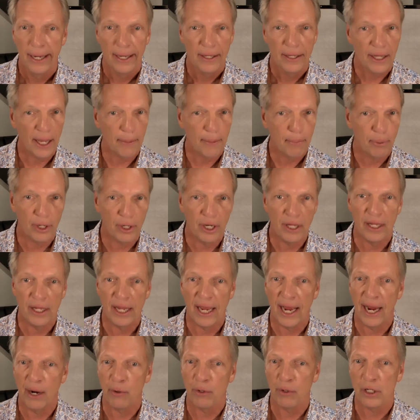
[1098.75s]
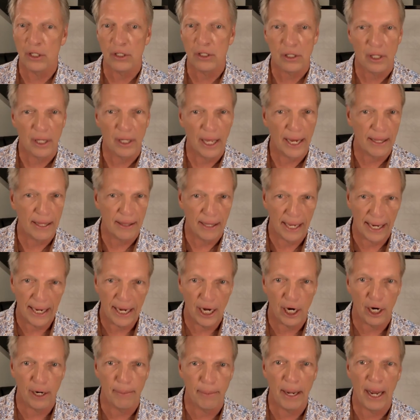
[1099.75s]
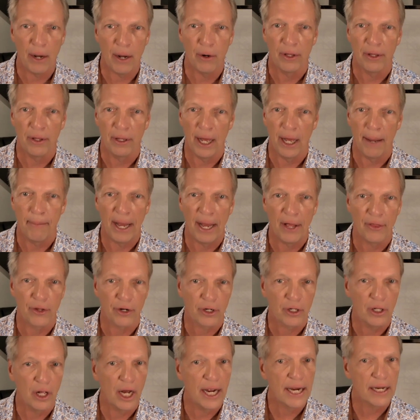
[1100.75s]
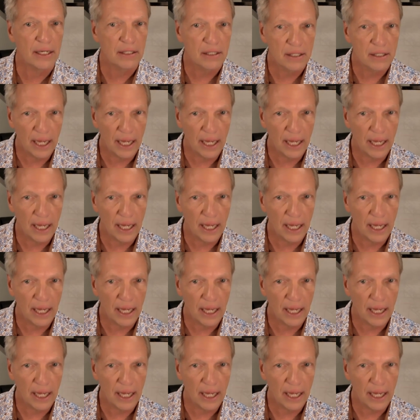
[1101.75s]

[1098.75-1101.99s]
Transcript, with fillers: They put in the hours. They, they care about, about their clients.